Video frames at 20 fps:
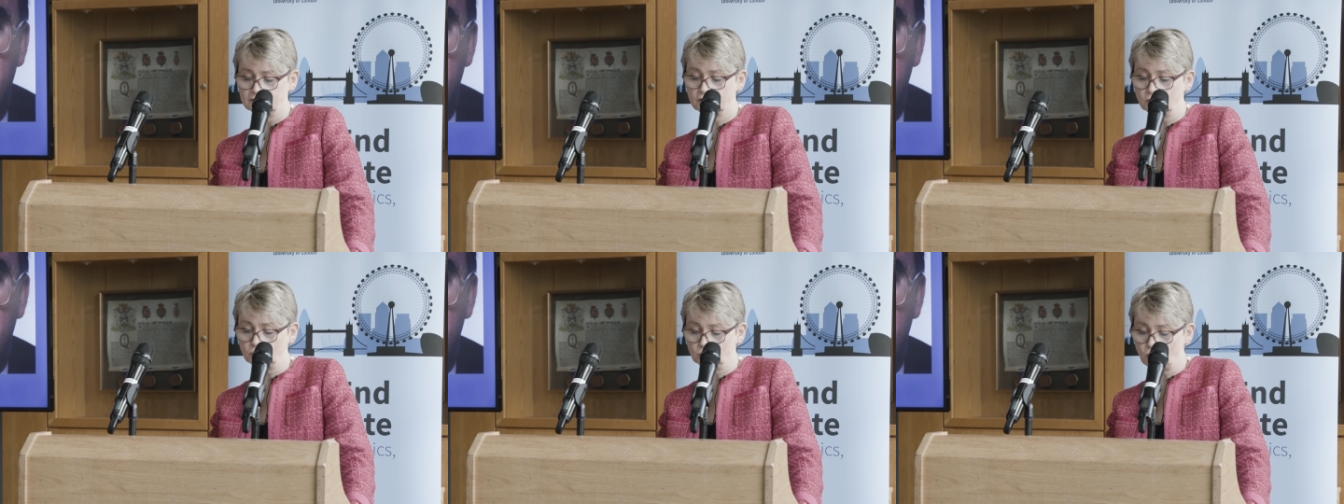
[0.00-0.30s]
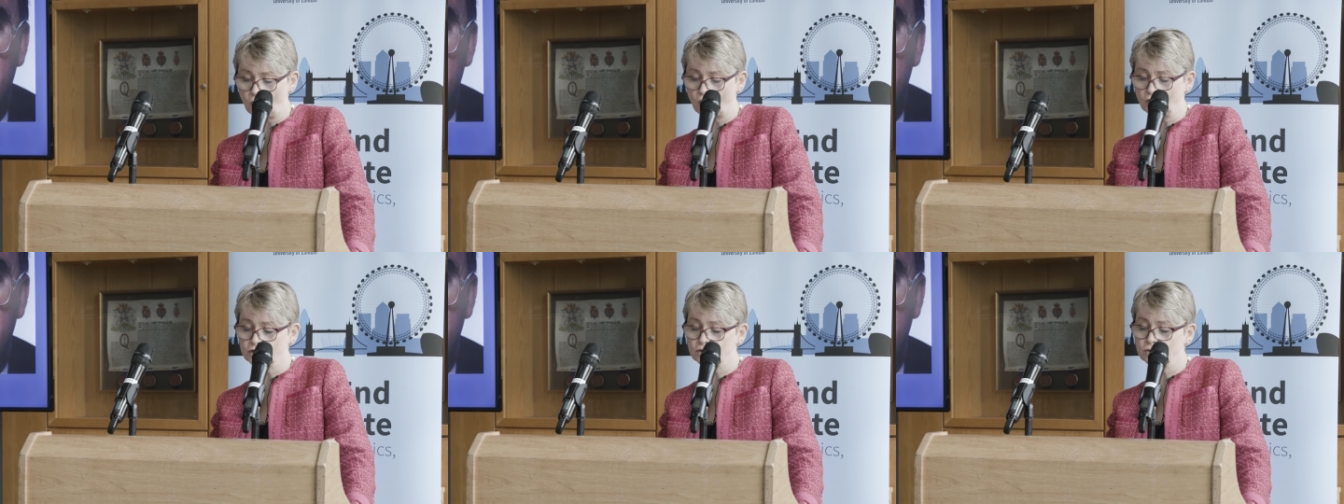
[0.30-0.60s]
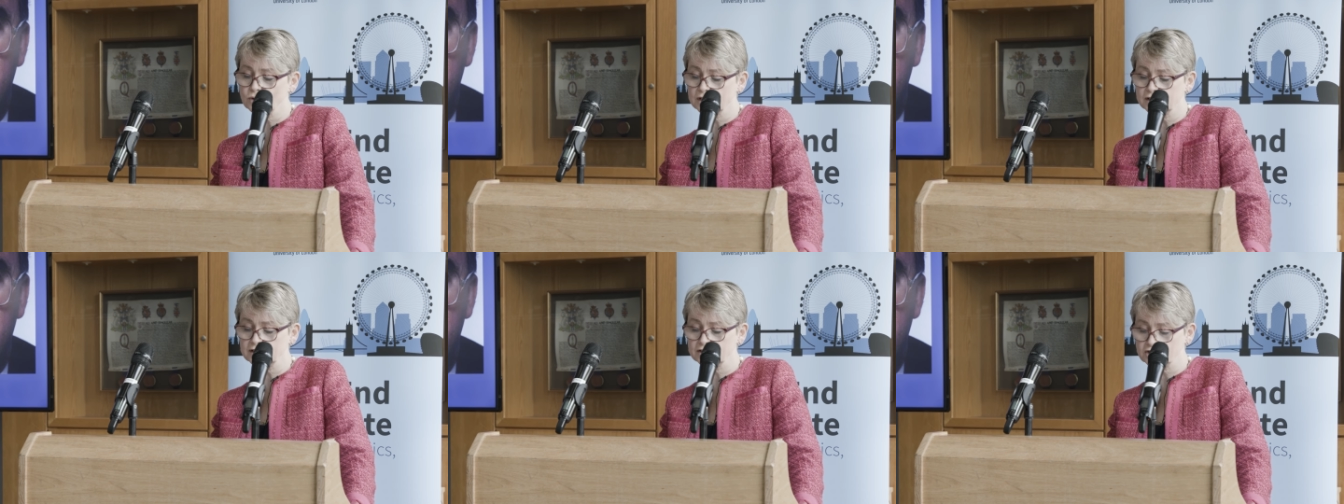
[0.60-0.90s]
that what
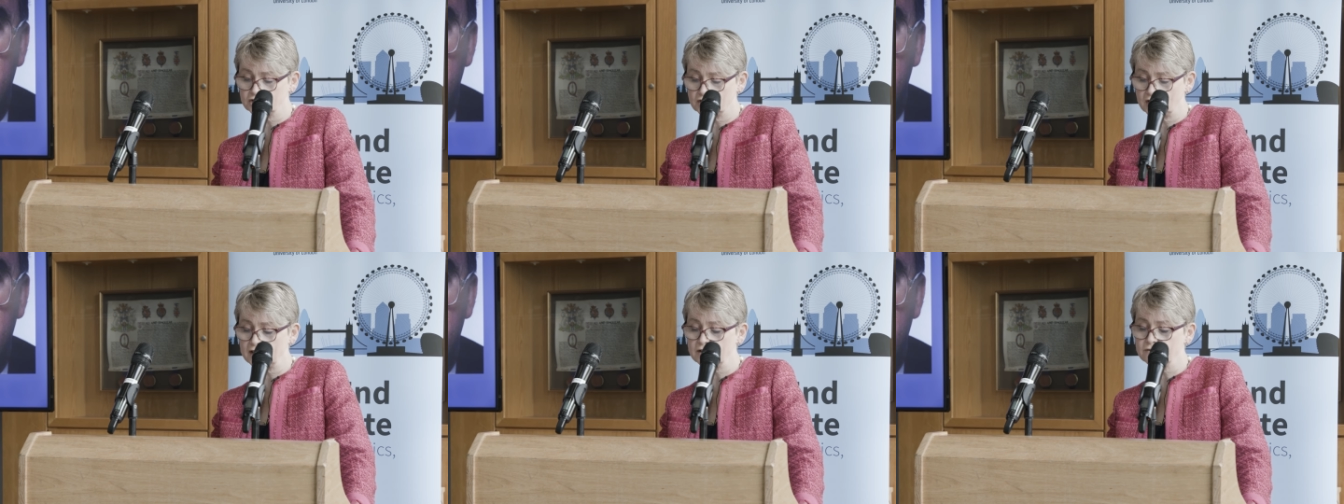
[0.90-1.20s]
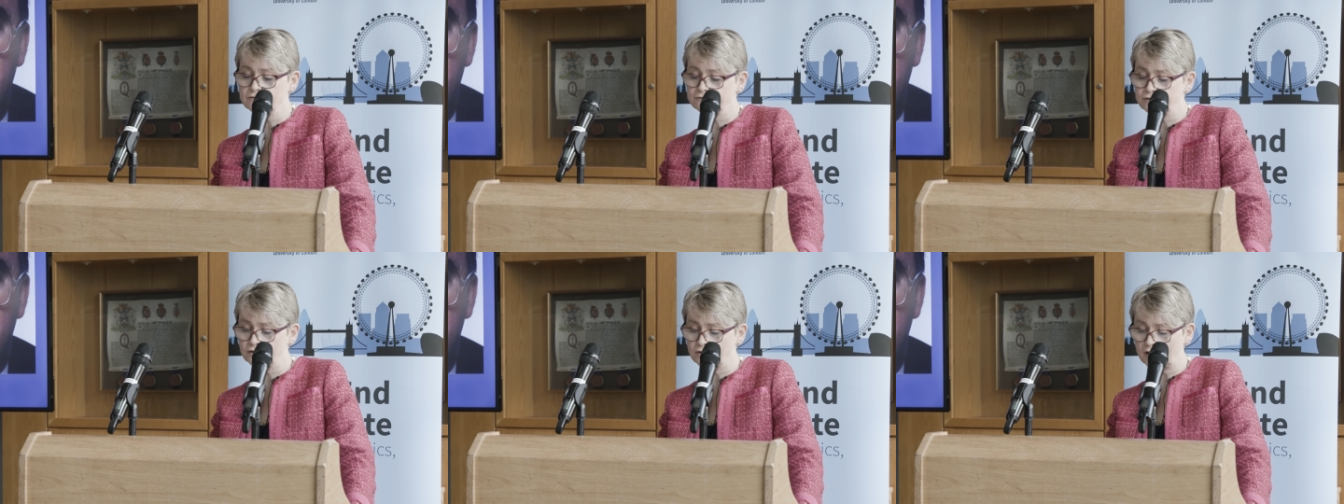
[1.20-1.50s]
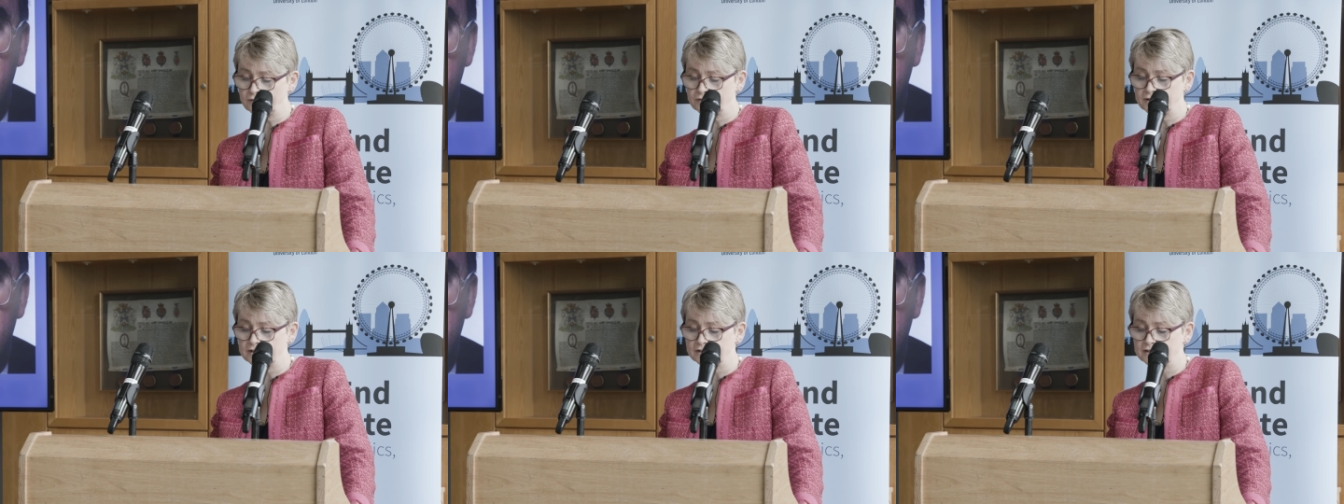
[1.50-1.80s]
you can achieve for
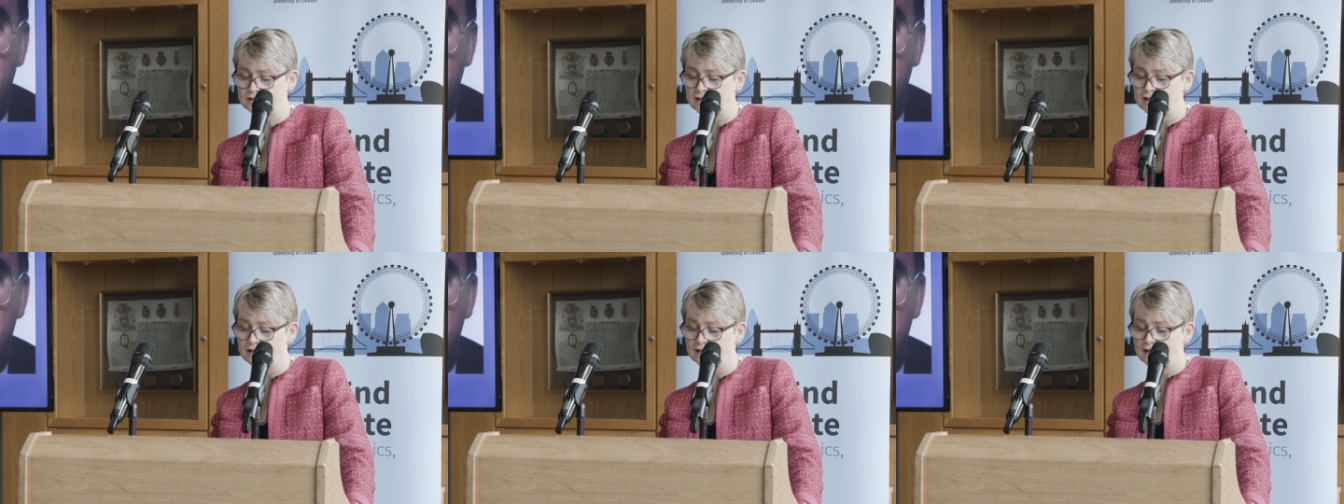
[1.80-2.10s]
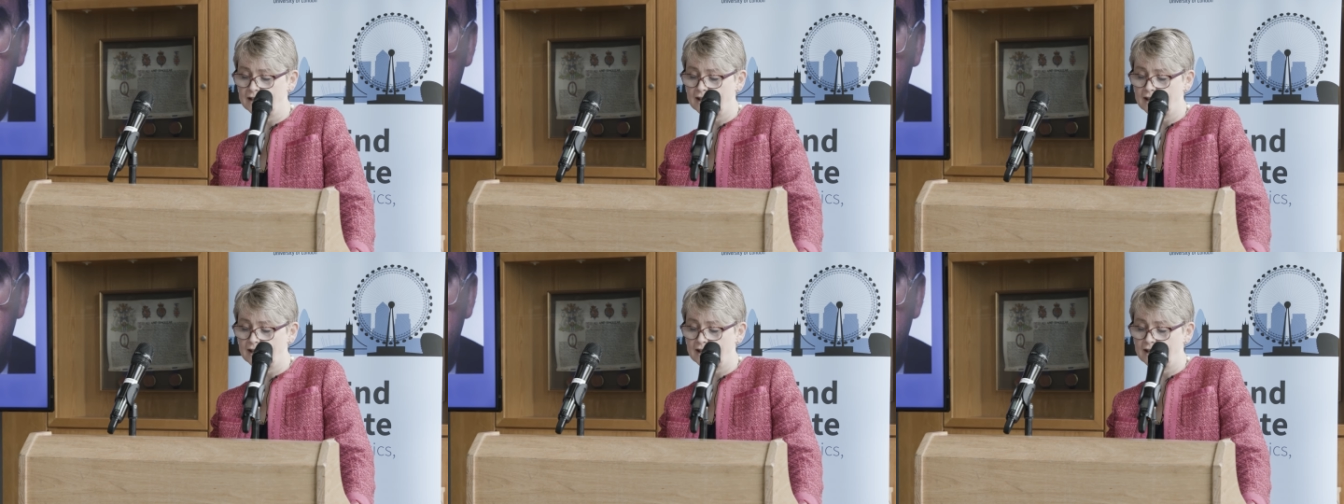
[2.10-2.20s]
others